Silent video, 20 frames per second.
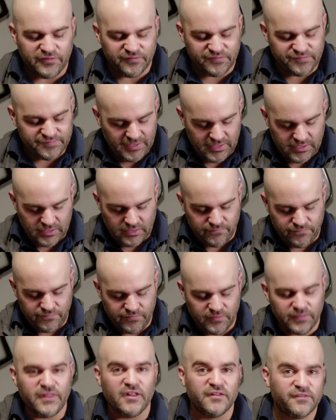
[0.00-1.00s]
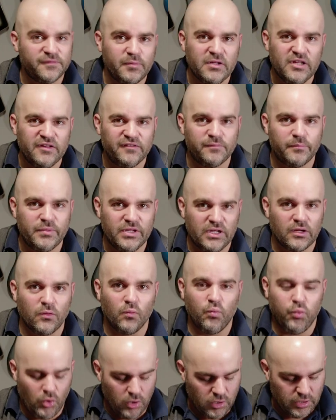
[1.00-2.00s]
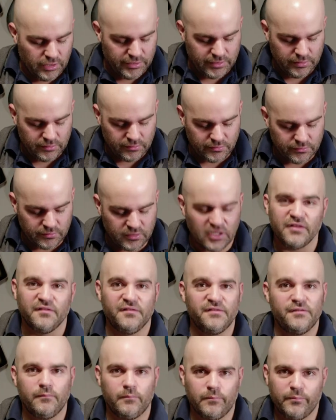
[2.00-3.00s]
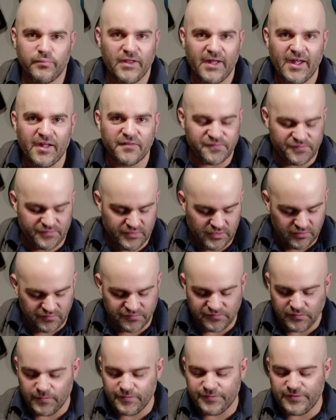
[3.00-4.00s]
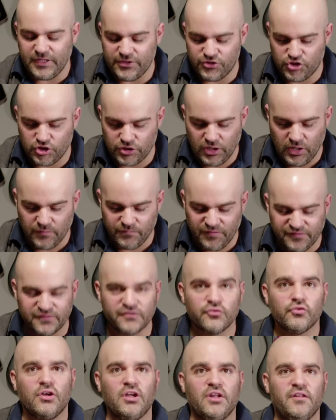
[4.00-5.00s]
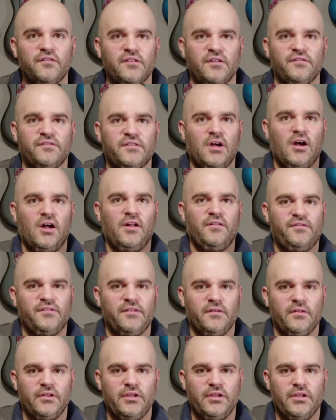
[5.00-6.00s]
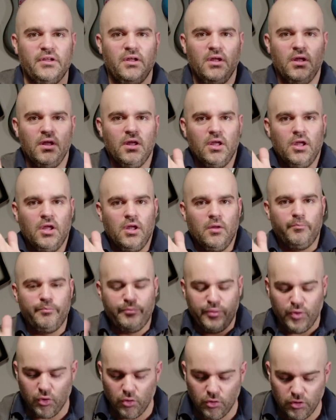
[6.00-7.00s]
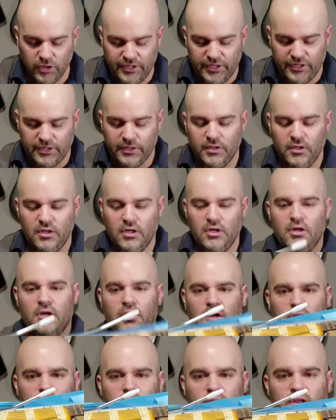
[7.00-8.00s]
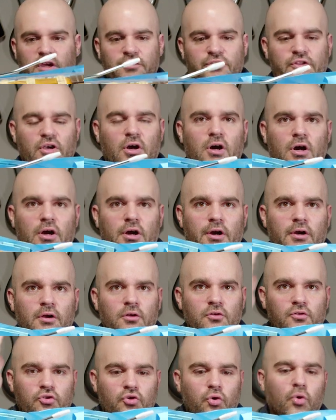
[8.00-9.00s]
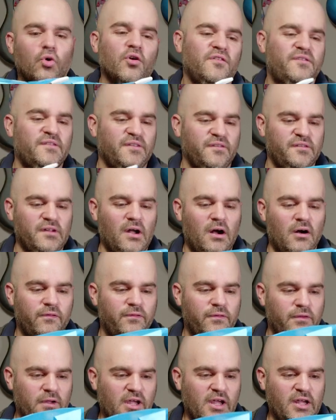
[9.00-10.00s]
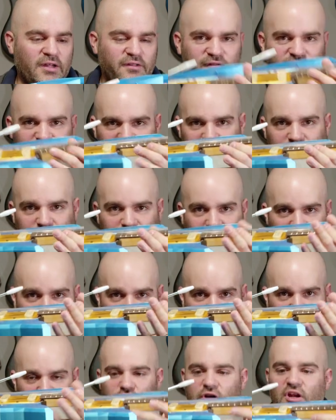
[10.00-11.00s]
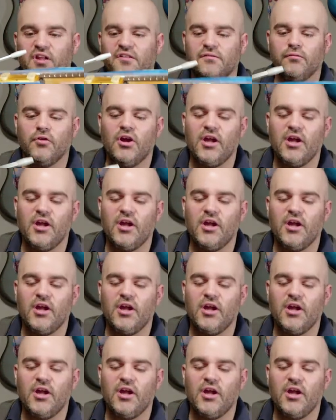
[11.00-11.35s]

instead of this piece being wood, it's plastic, so the tension of the strings is constantly pulling the guitar towards itself, hence the action has